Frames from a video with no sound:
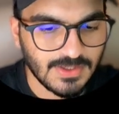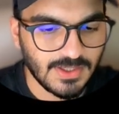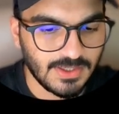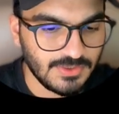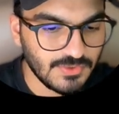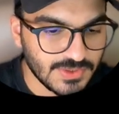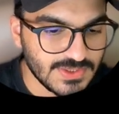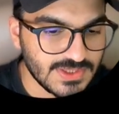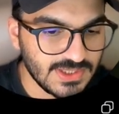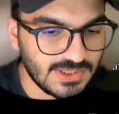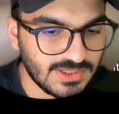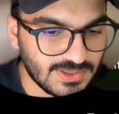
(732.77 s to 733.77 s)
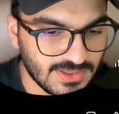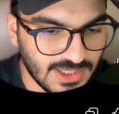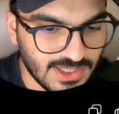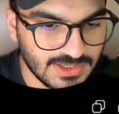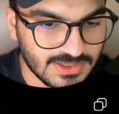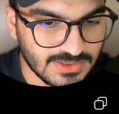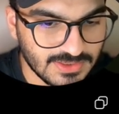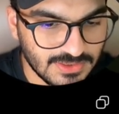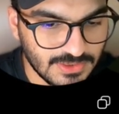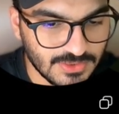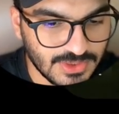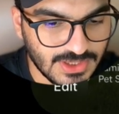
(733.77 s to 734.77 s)
and you can see here that
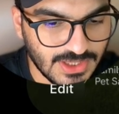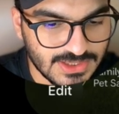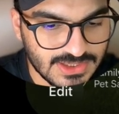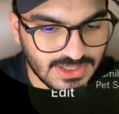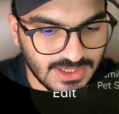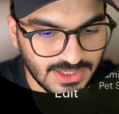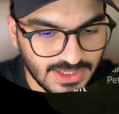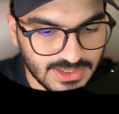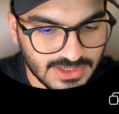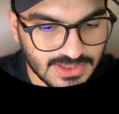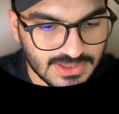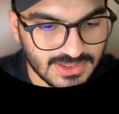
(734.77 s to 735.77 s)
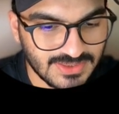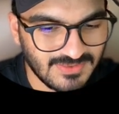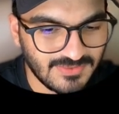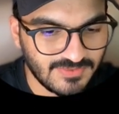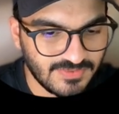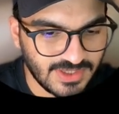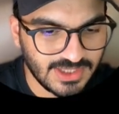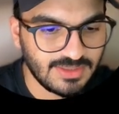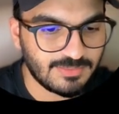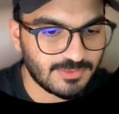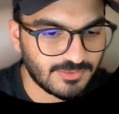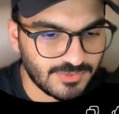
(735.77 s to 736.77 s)
it has created a very
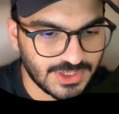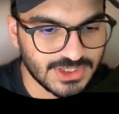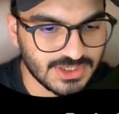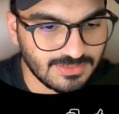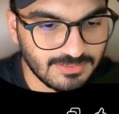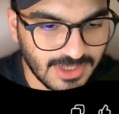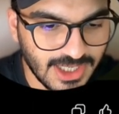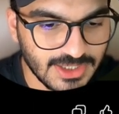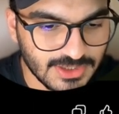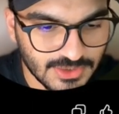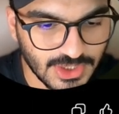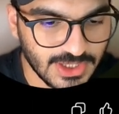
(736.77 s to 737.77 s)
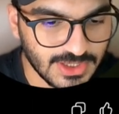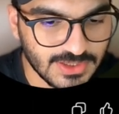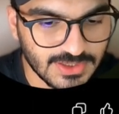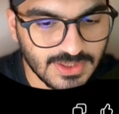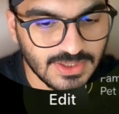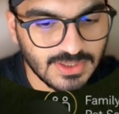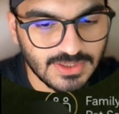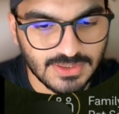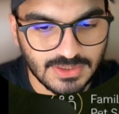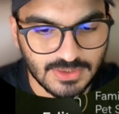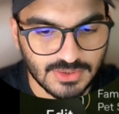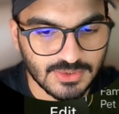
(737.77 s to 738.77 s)
professional brand looking,
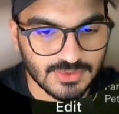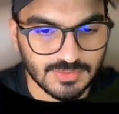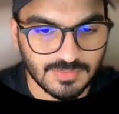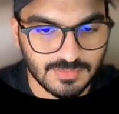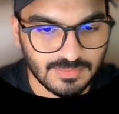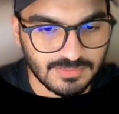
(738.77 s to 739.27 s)
you know